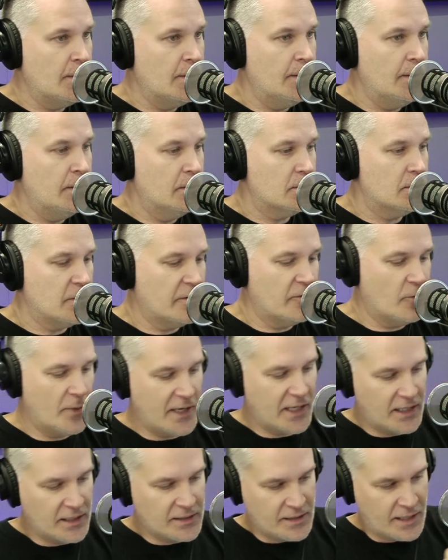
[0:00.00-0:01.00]
So
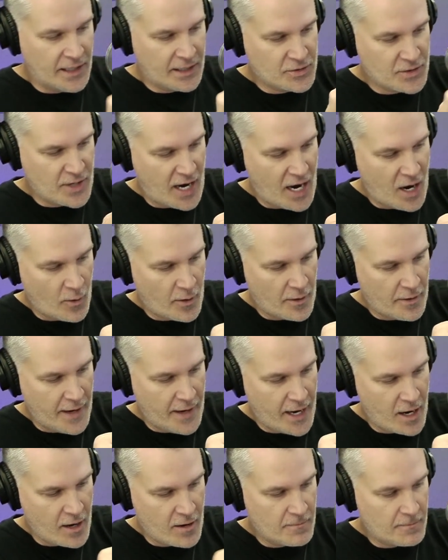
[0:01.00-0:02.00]
everybody gets an extra hour
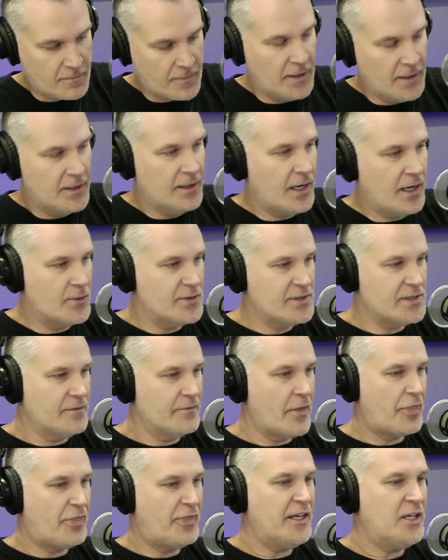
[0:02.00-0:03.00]
there. I always love
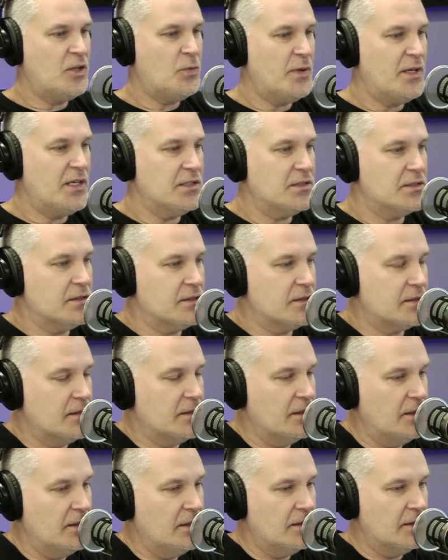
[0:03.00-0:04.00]
the think pieces
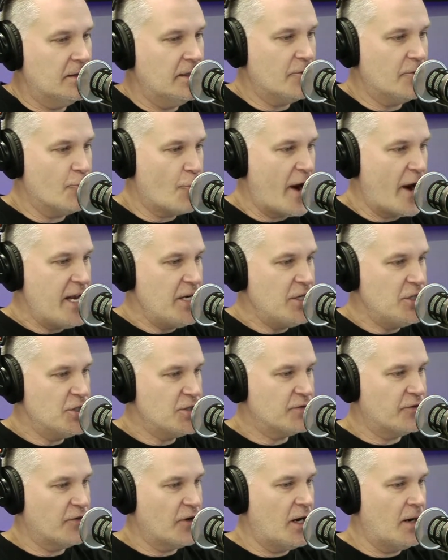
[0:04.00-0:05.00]
that range
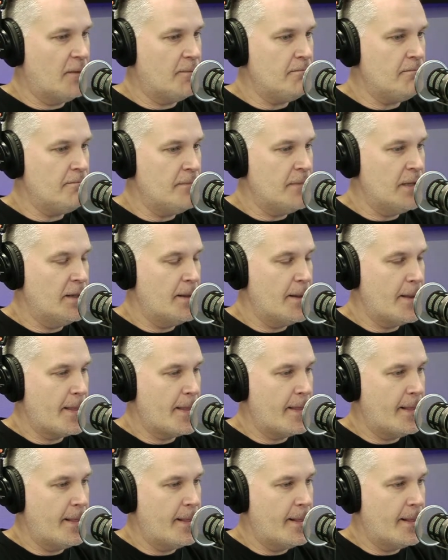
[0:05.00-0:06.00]
from,
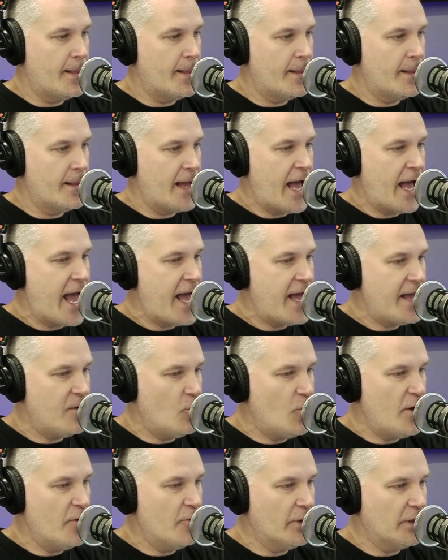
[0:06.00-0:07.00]
hey,
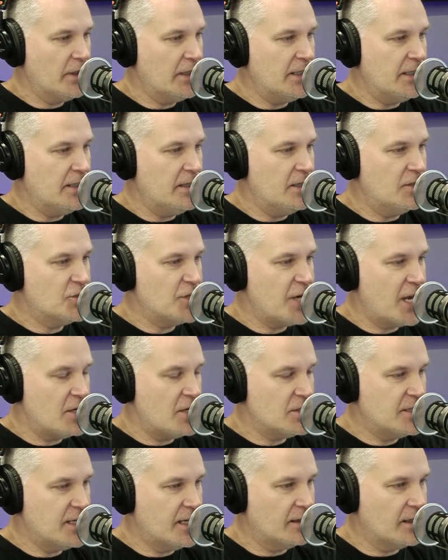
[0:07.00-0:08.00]
we really need to
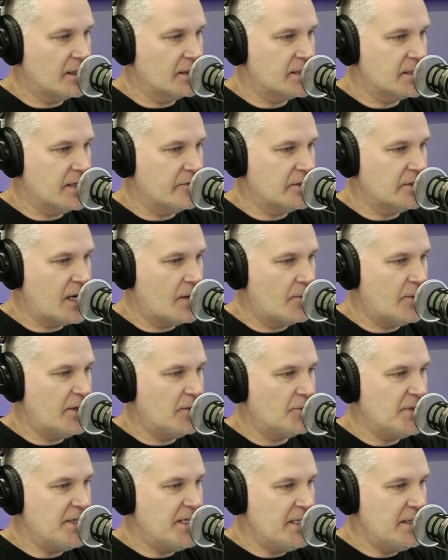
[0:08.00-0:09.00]
change daylight saving time, we
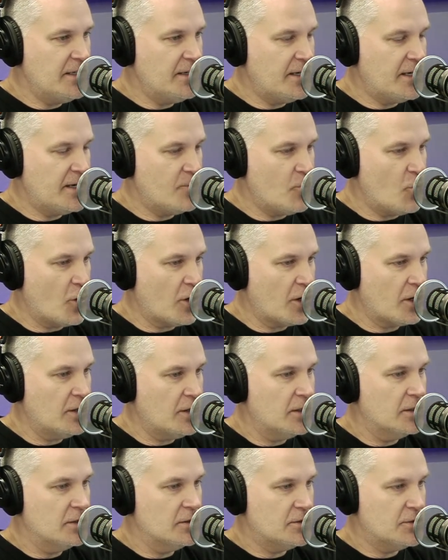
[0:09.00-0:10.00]
don't need it anymore,
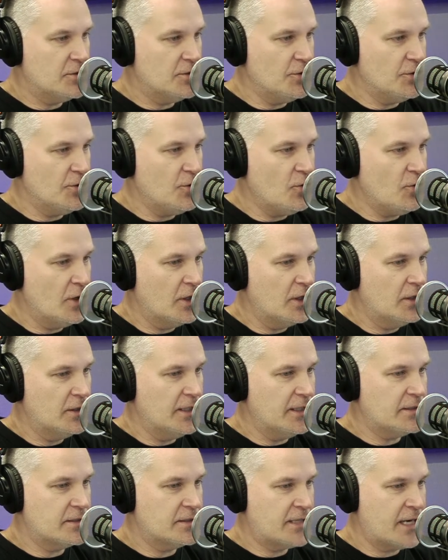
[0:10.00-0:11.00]
to,
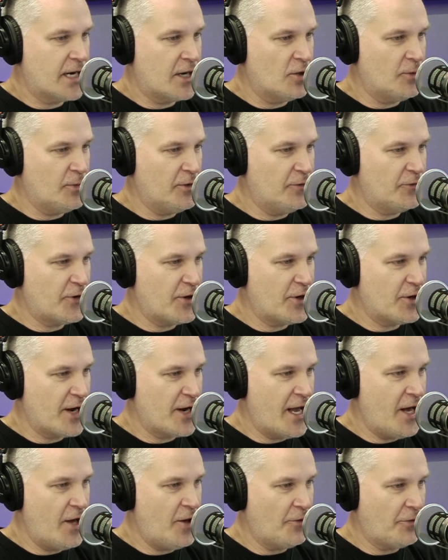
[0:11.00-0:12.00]
it's terrible for your
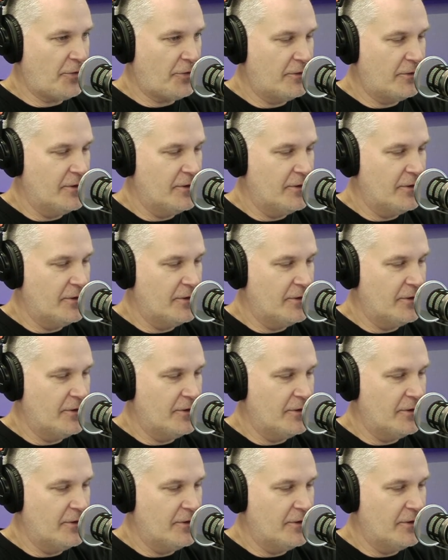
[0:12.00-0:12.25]
health.